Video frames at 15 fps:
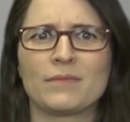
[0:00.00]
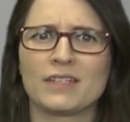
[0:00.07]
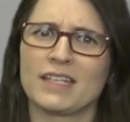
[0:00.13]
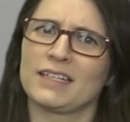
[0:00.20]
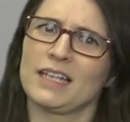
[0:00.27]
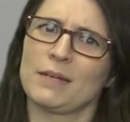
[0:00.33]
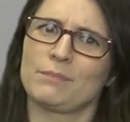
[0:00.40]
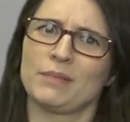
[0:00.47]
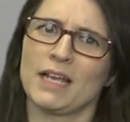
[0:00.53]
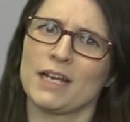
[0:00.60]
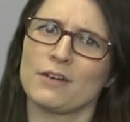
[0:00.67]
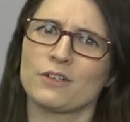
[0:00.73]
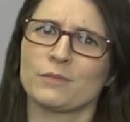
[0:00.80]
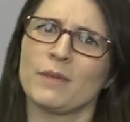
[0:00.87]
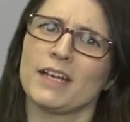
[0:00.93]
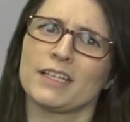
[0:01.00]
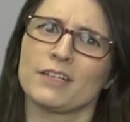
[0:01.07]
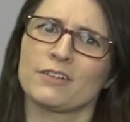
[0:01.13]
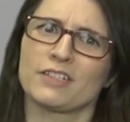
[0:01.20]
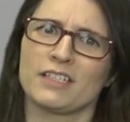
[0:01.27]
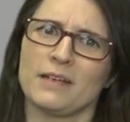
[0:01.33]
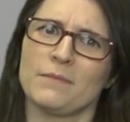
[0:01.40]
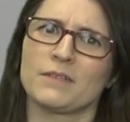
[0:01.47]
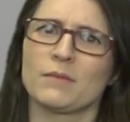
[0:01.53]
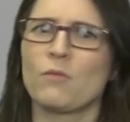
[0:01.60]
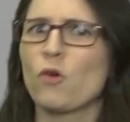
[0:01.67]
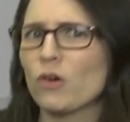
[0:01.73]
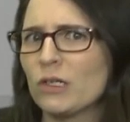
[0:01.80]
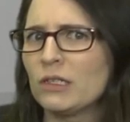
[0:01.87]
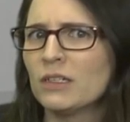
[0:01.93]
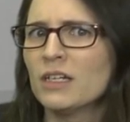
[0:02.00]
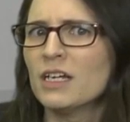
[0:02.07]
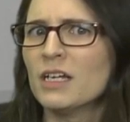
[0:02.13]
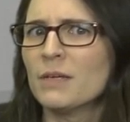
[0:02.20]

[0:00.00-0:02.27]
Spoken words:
that let players make their Sims immortal